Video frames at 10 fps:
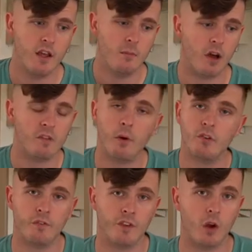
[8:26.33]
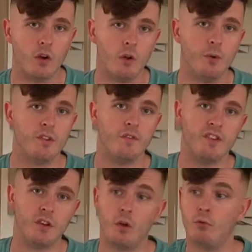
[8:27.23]
But I spoke to Fiona, who is the
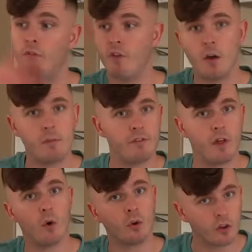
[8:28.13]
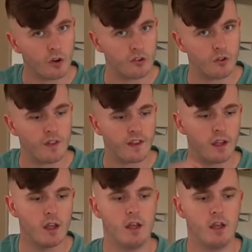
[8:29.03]
physio who referred me for the whole concussion thing.